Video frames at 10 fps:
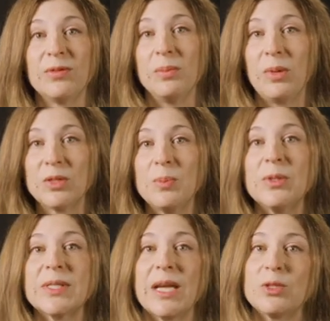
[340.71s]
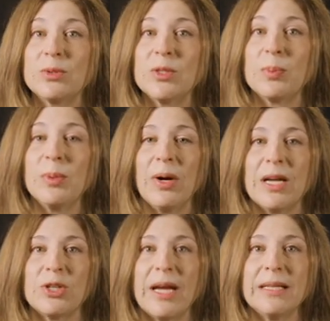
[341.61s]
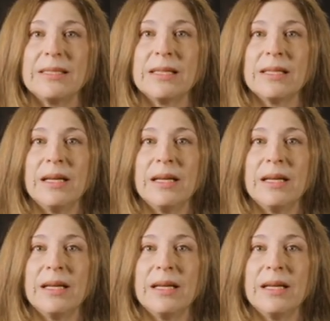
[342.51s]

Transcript: for multiple schedules per project,